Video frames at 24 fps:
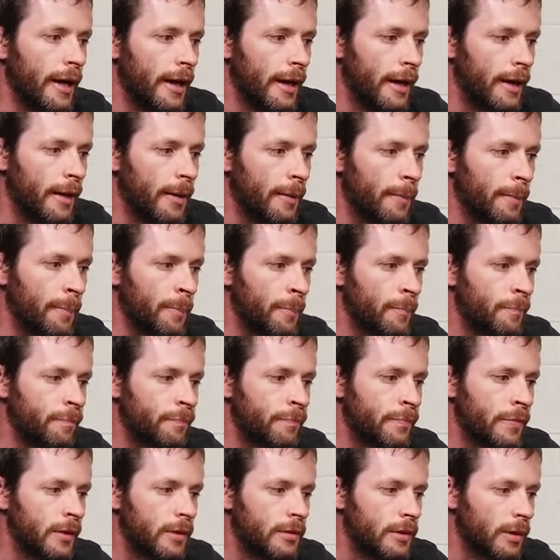Um,
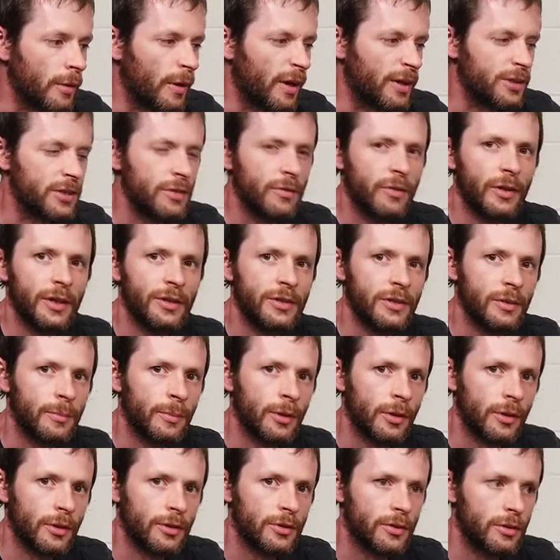they're actually very
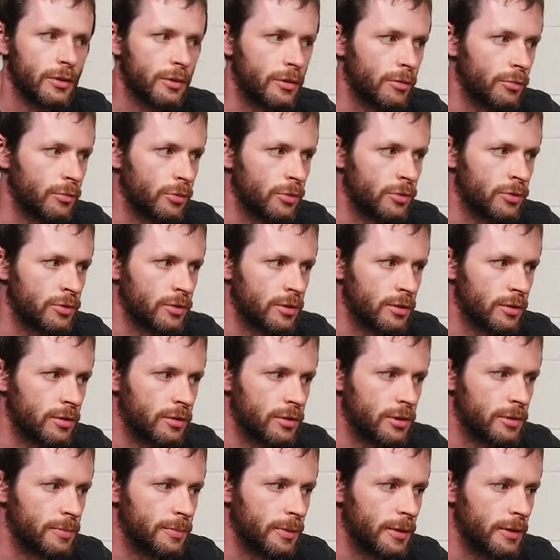similar to the ones
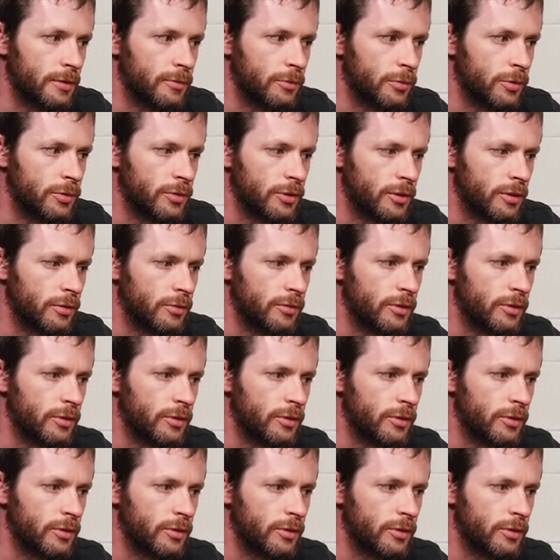on the split ones.